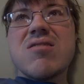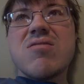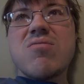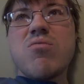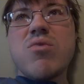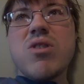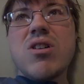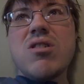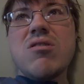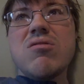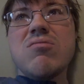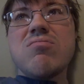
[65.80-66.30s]

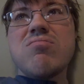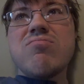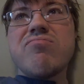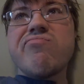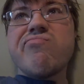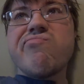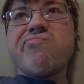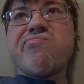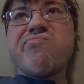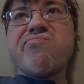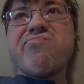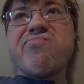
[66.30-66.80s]
well,
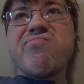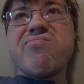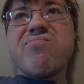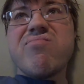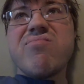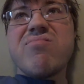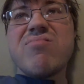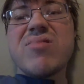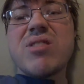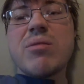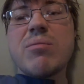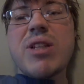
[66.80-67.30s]

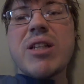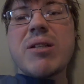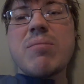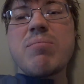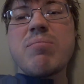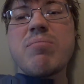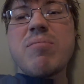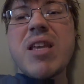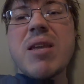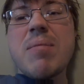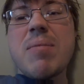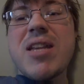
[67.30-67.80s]
like
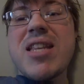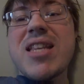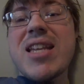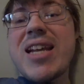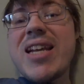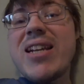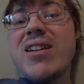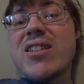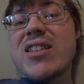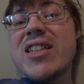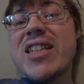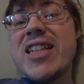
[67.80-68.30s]
maybe
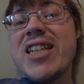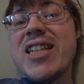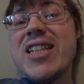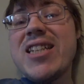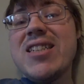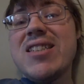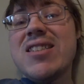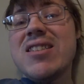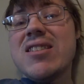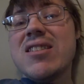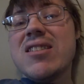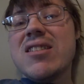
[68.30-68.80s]
nine or
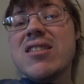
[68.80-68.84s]
ten,